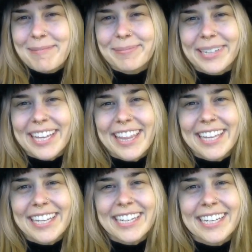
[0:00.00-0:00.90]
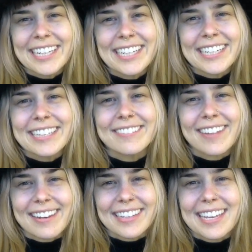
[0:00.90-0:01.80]
Breathe in
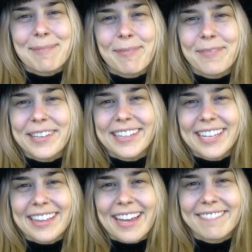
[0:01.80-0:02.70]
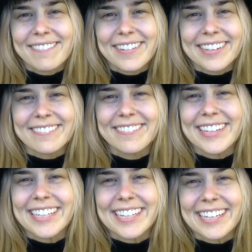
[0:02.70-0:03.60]
and keep feeling that fun
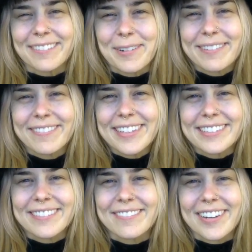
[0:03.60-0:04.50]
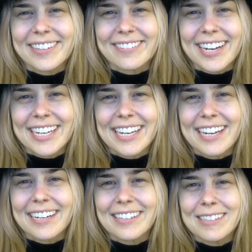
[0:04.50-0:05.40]
feeling. What feels fun right
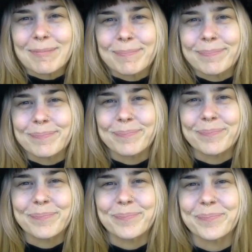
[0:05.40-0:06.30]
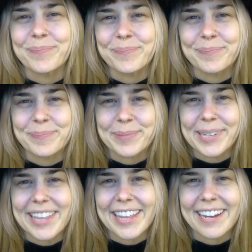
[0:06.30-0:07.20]
now?
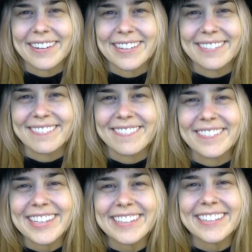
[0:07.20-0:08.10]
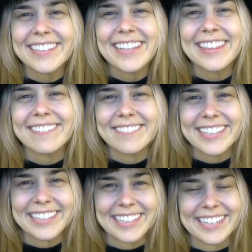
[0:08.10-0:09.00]
Breathe out and feel the
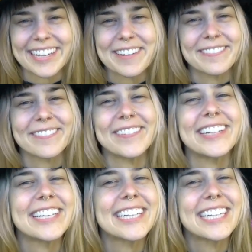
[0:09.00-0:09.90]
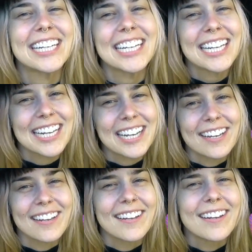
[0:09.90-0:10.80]
feeling of fun
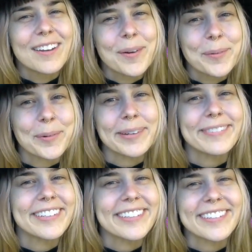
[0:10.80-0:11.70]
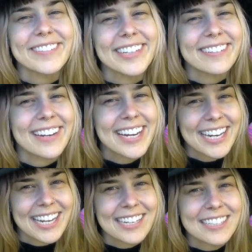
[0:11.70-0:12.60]
what feels fun right
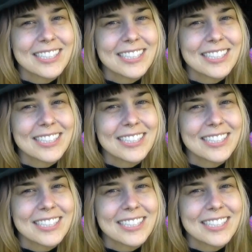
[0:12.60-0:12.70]
now.